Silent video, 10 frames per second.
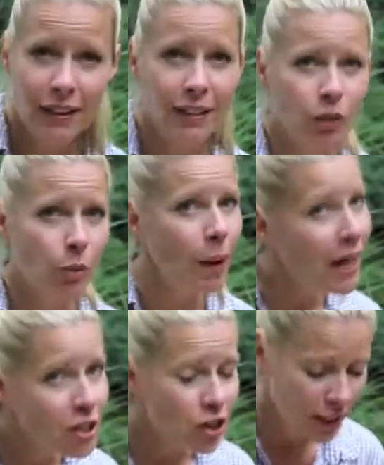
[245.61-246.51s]
a little
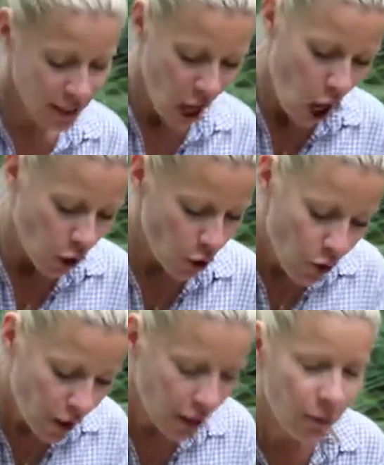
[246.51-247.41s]
patience,
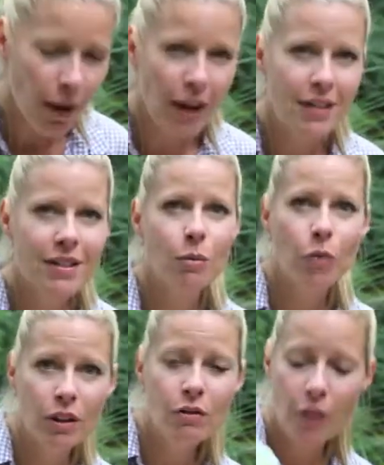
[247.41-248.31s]
you can make some
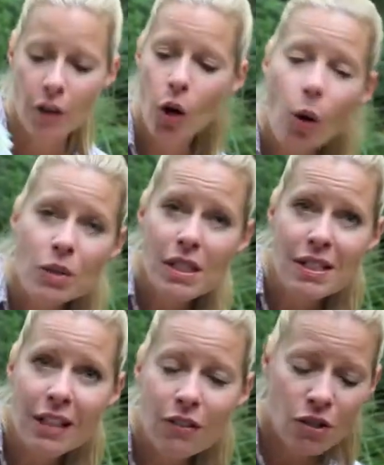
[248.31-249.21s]
really fun
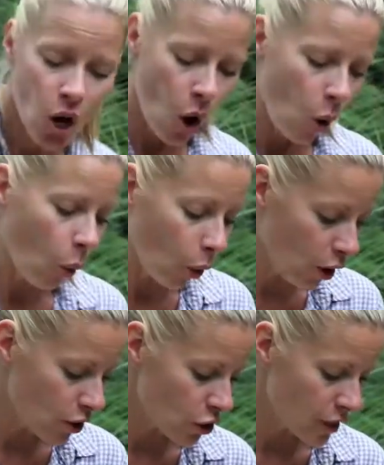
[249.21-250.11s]
hostess gifts
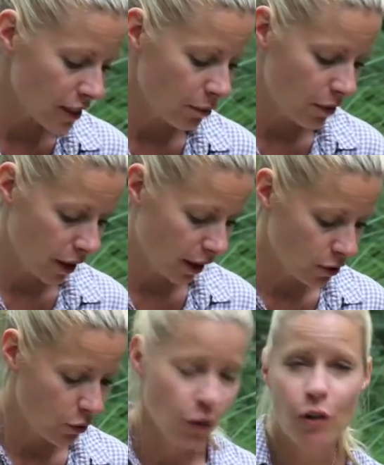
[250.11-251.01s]
or just some
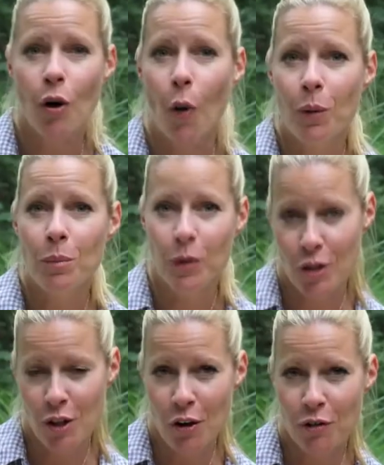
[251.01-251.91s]
things for your own
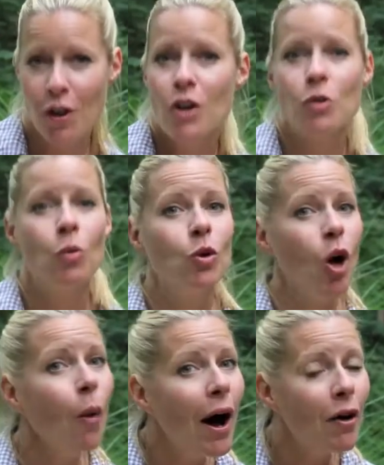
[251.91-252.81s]
bookshelf. So
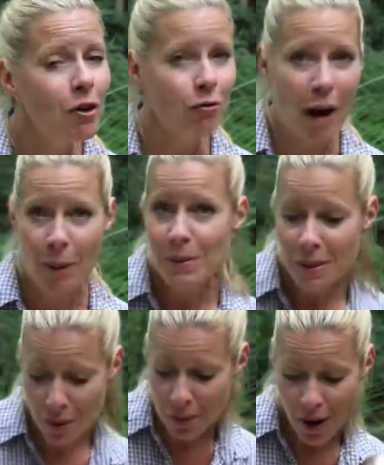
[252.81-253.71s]
go out, grab
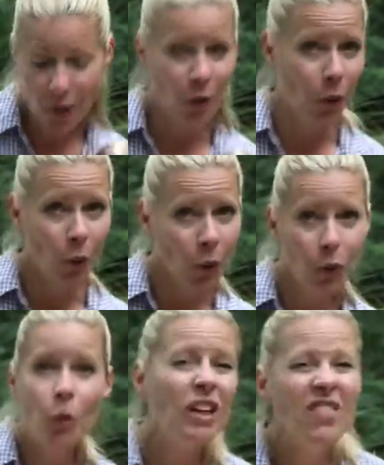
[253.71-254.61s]
some
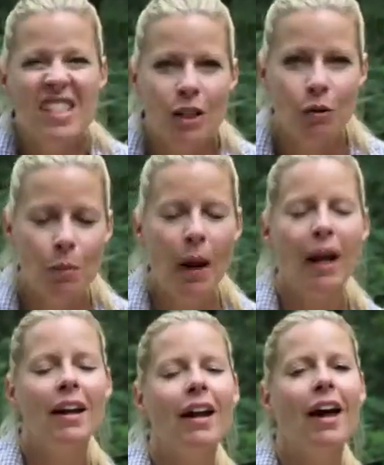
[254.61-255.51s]
gold or even silver
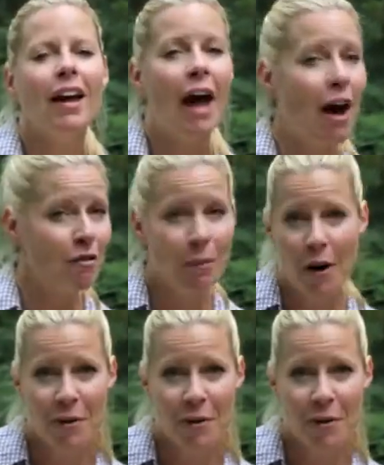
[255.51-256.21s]
paint and have a ball.